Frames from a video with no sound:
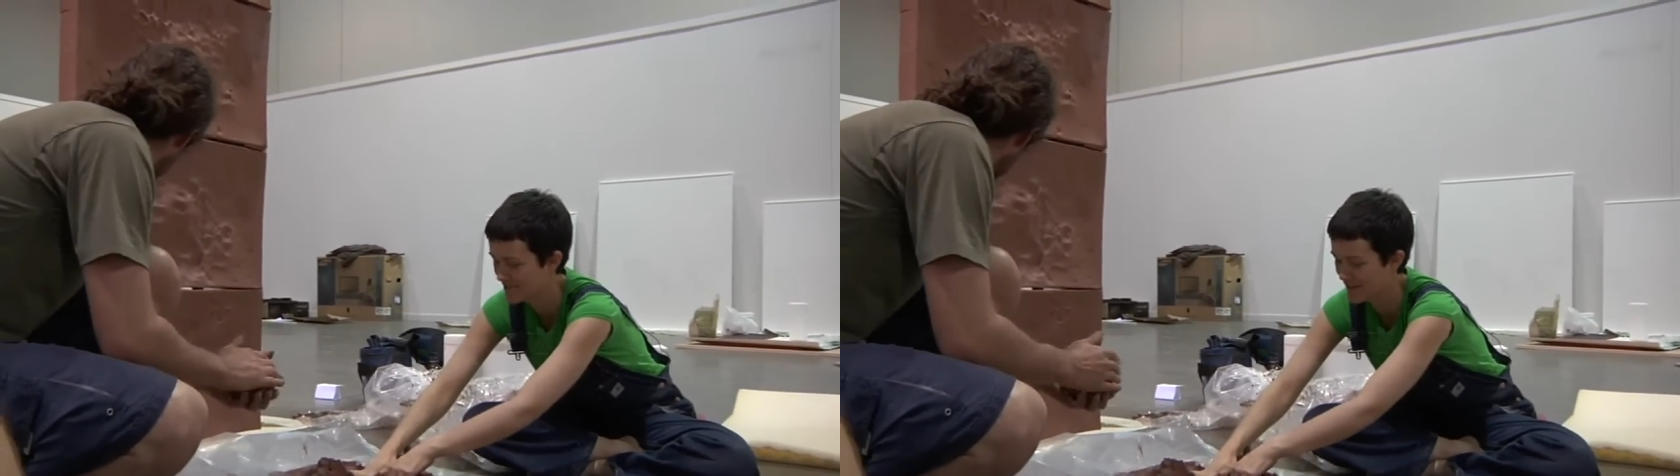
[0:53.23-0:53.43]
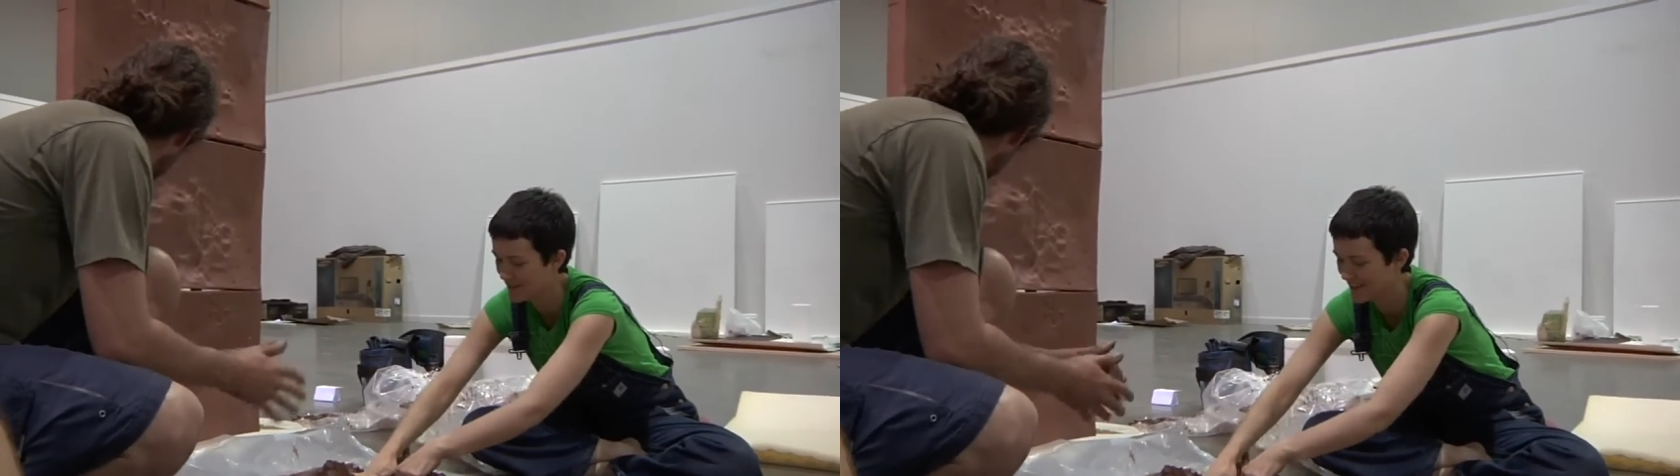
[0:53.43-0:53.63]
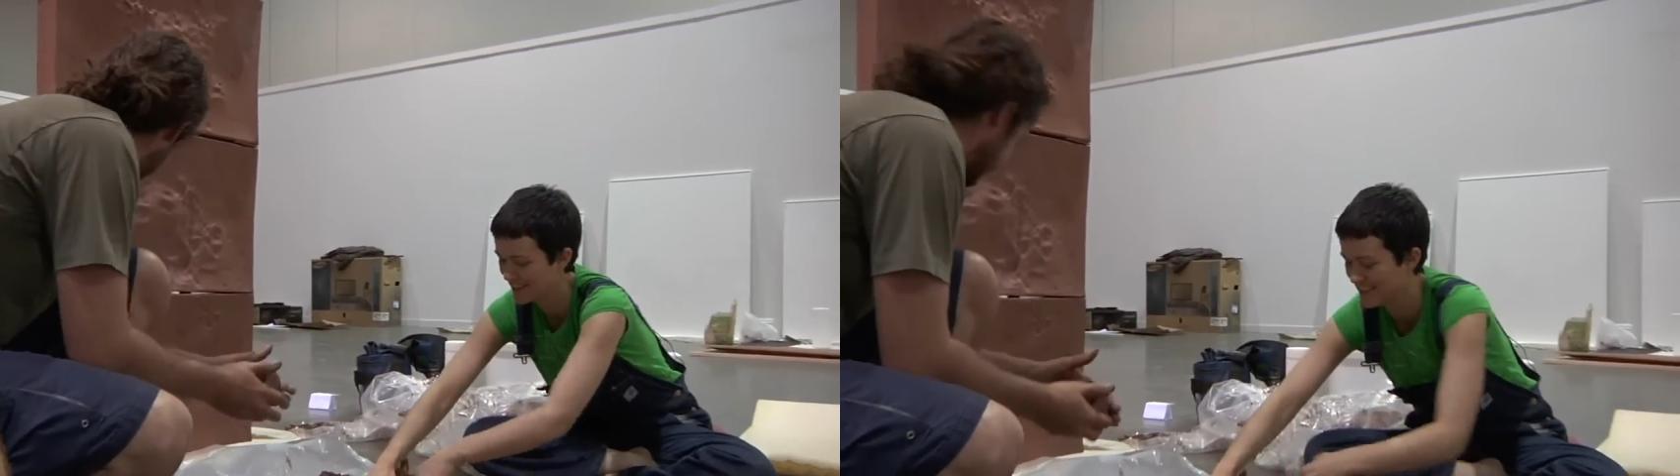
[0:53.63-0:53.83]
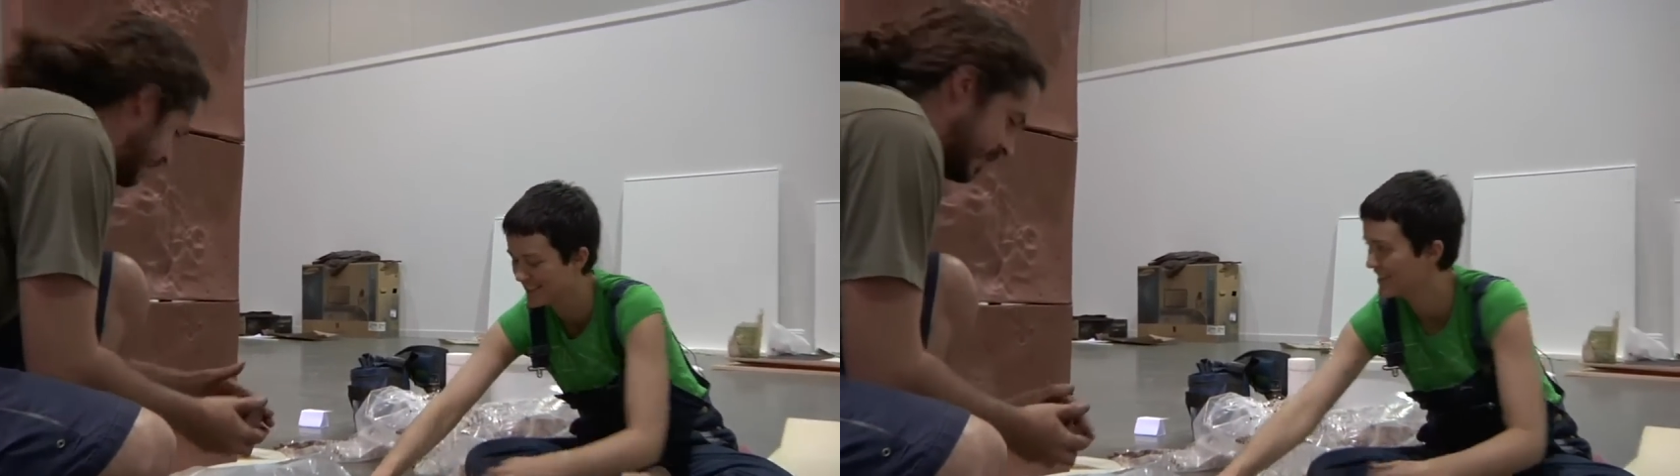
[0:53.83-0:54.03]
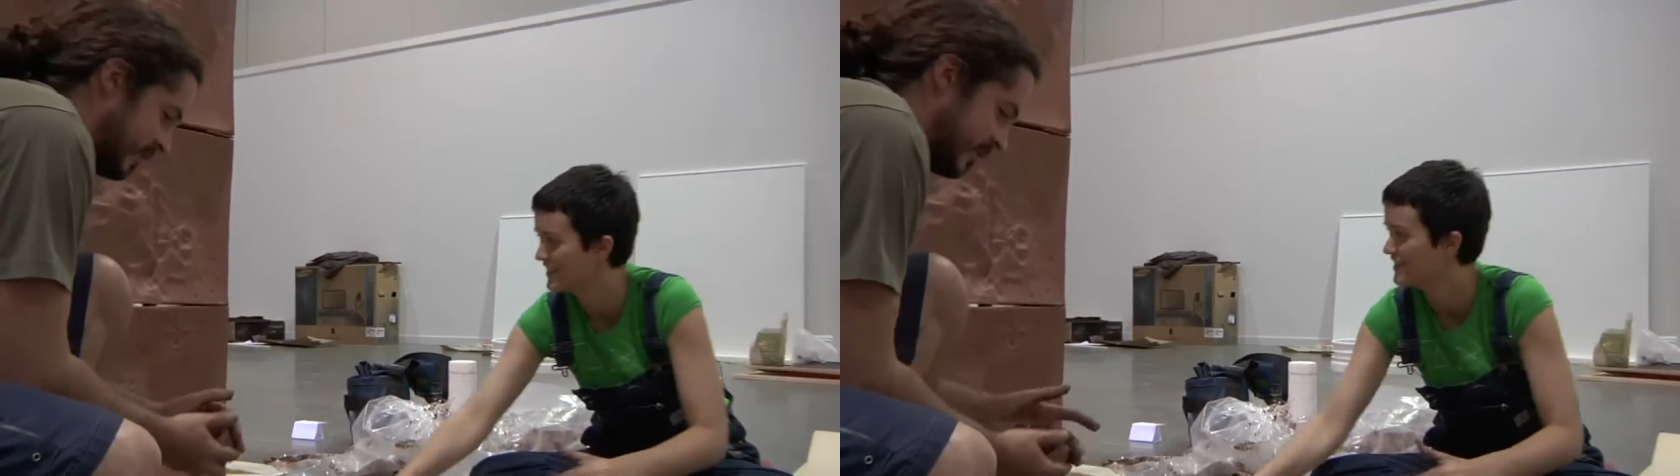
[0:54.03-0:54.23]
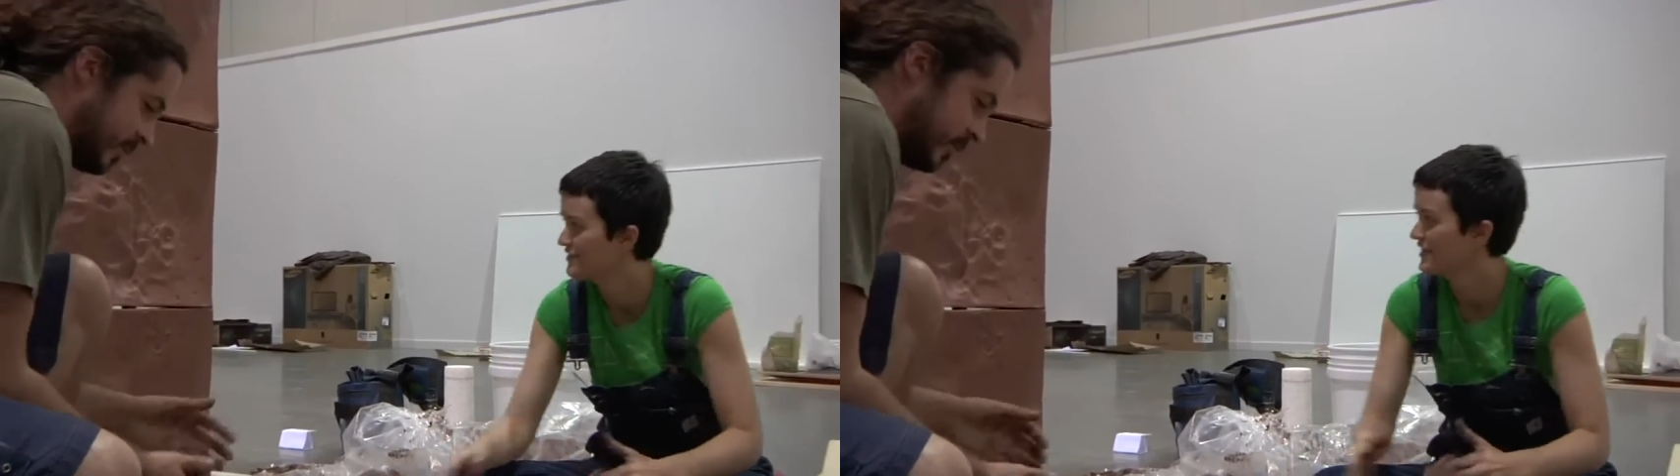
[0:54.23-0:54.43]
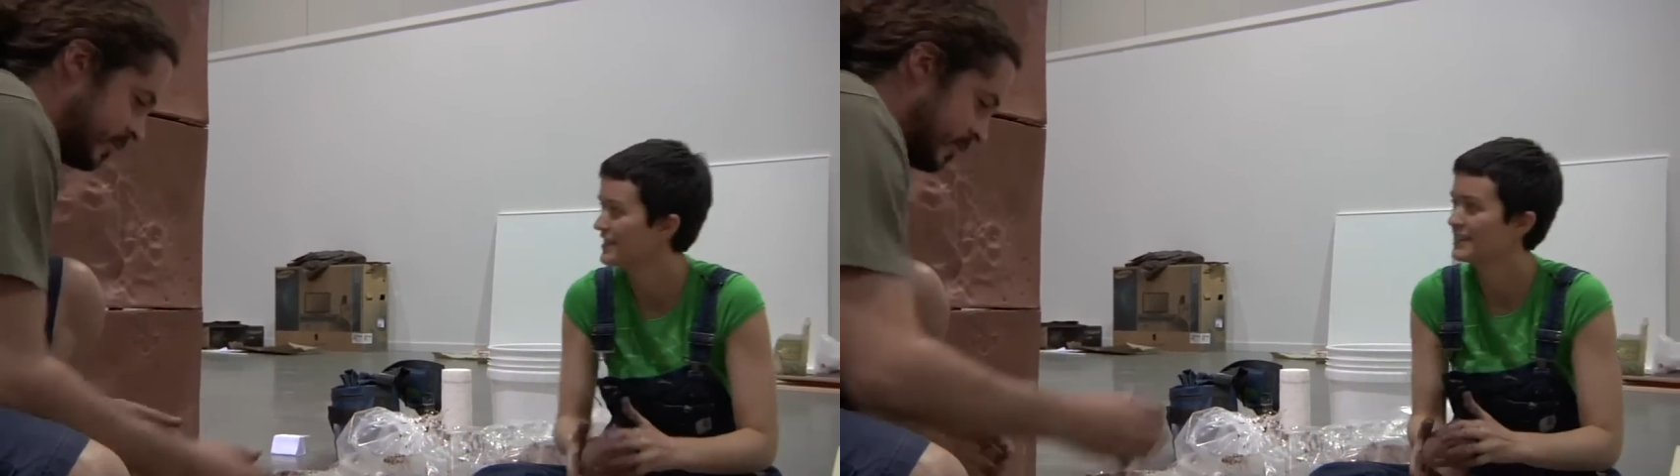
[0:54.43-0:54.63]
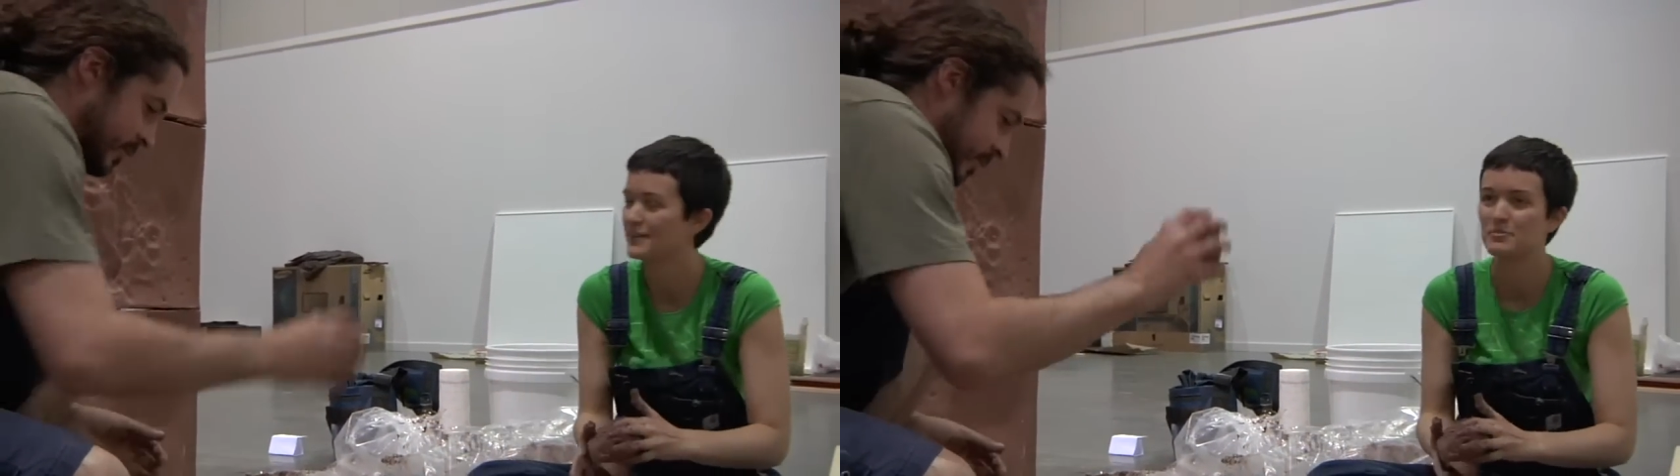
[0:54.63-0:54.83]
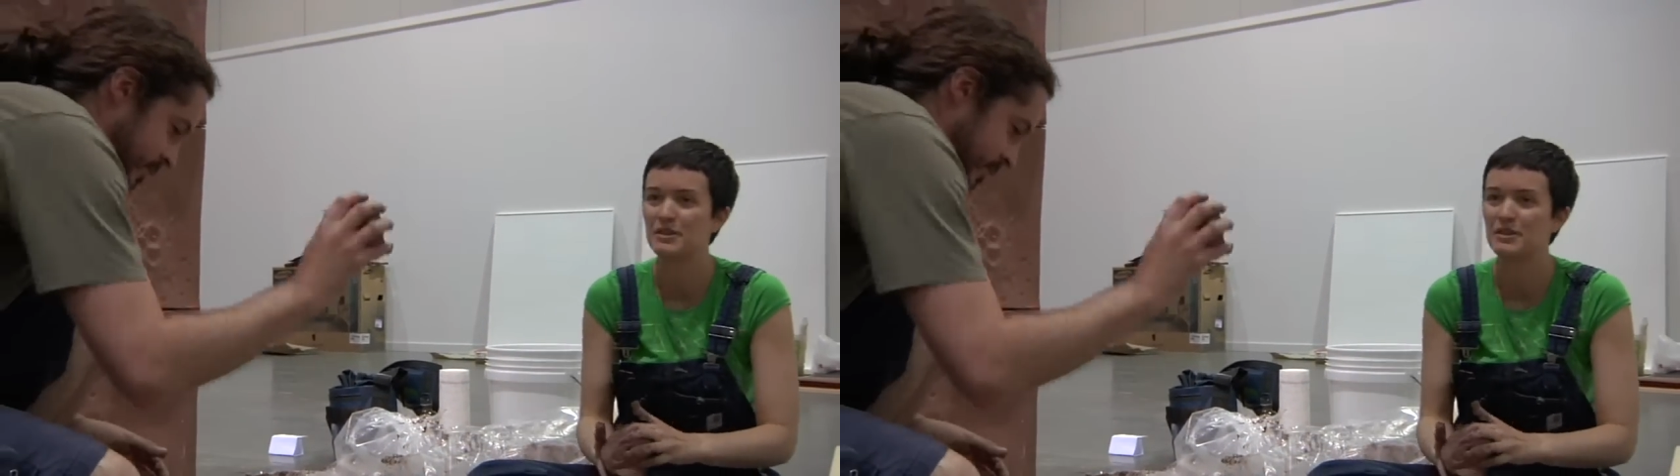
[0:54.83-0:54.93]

about the idea of it